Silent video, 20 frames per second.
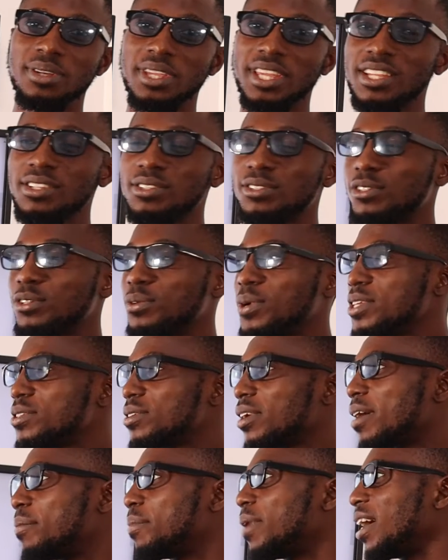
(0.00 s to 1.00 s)
Okay, so when you
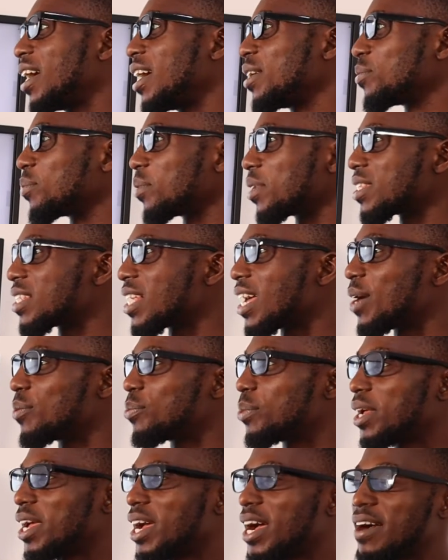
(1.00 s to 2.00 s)
talk about hard
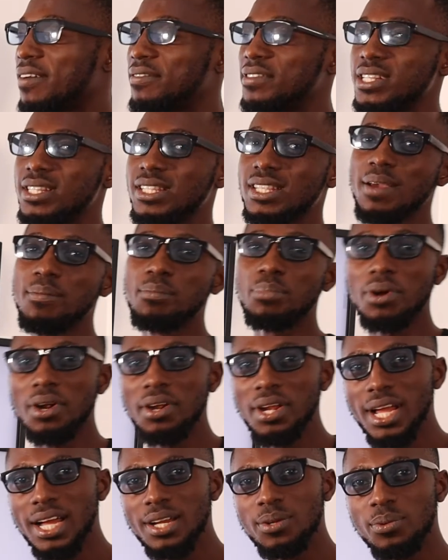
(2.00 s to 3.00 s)
water, we have the
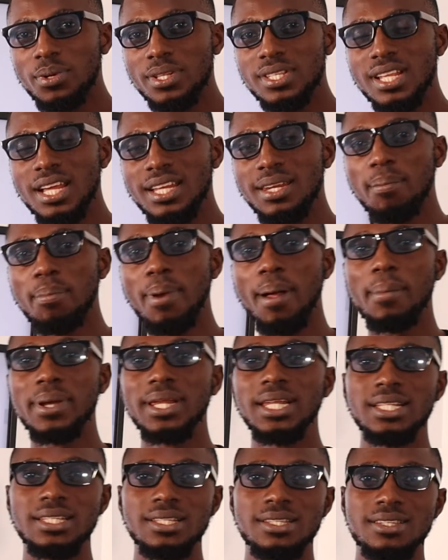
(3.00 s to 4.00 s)
temporary hard water and the
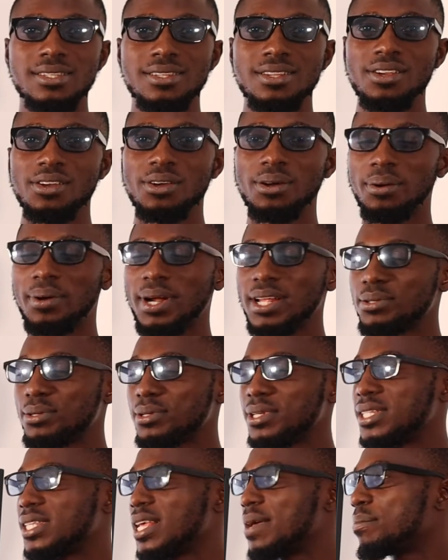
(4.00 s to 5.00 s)
permanent. Alright,
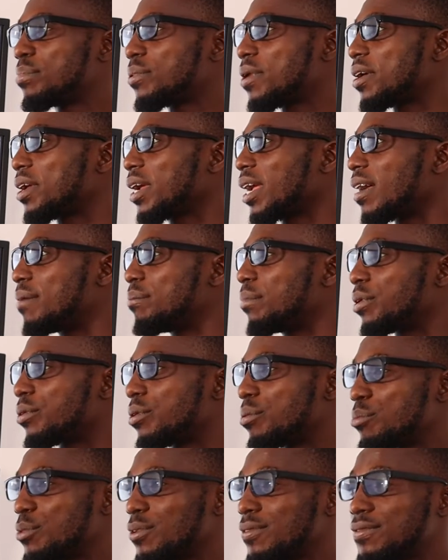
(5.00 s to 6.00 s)
so the temporary can be
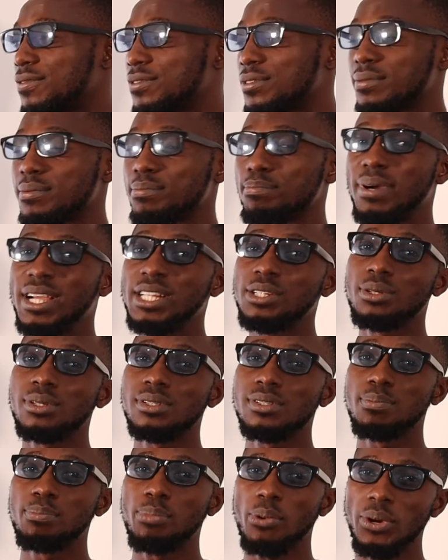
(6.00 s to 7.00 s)
removed by
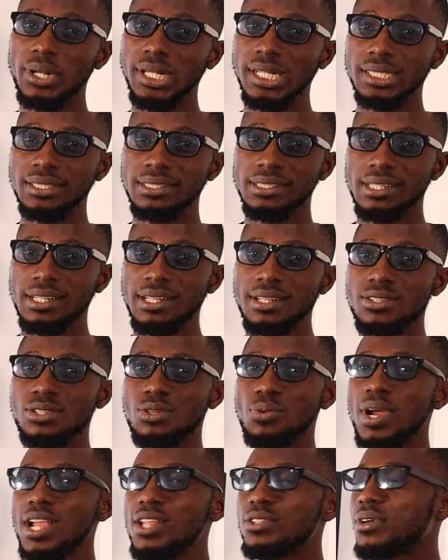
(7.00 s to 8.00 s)
just boiling.
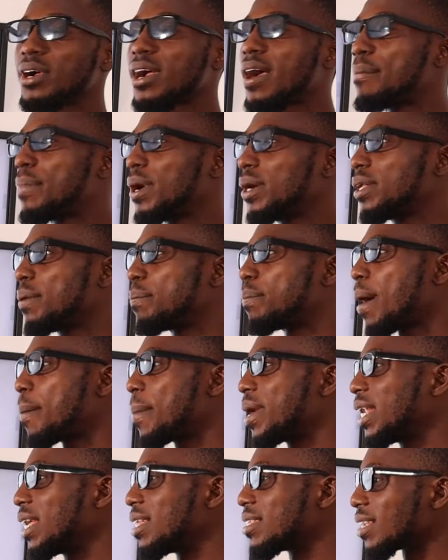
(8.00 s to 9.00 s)
So when you talk about the
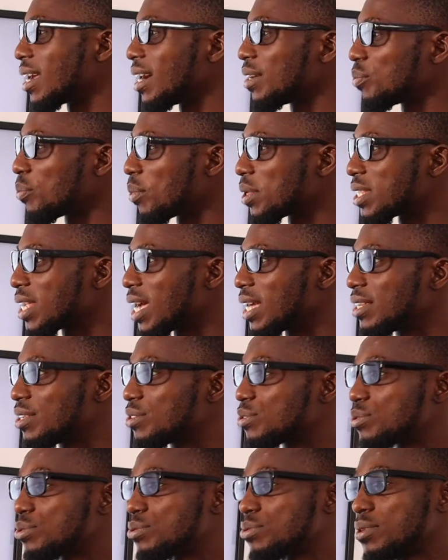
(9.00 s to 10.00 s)
permanent hard water,
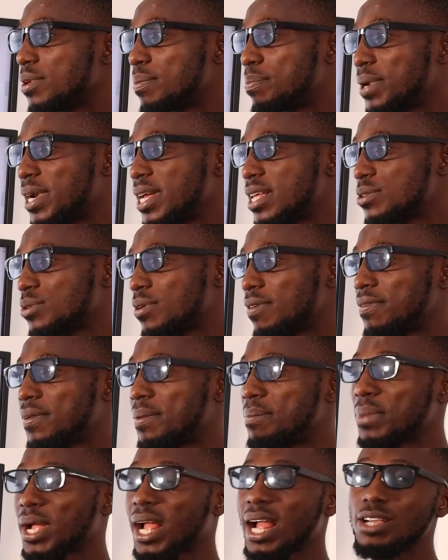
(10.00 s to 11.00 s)
this is due to the presence
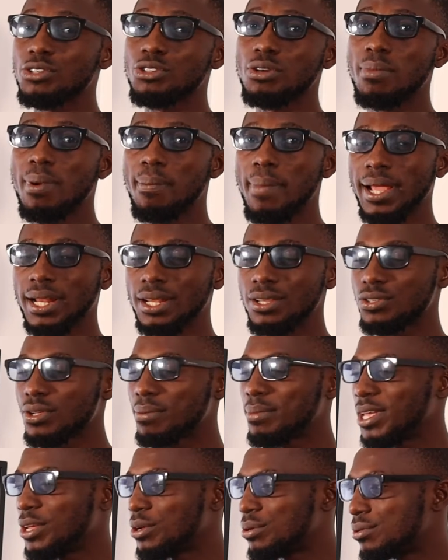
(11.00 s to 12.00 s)
of calcium and
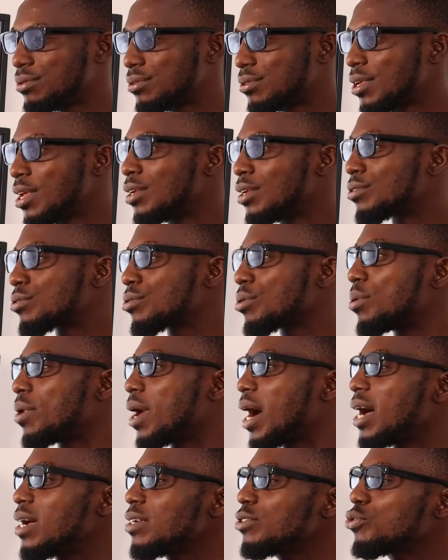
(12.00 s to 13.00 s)
magnesium ion.
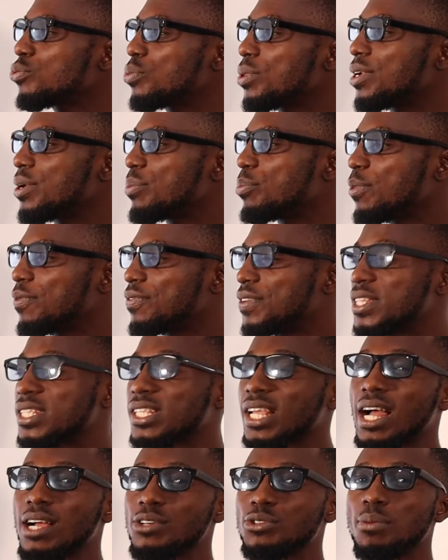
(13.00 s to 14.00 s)
So how do we remove
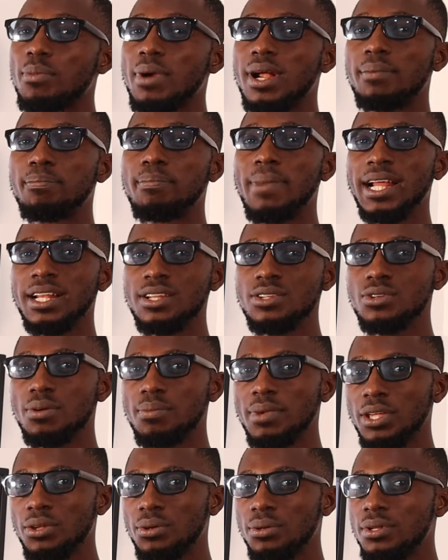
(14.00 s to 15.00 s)
this calcium and
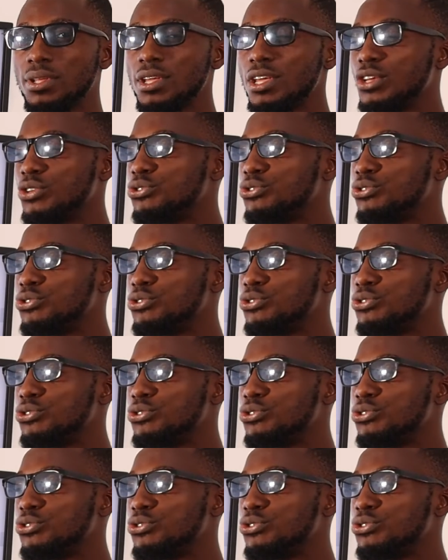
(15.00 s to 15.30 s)
magnesium ion?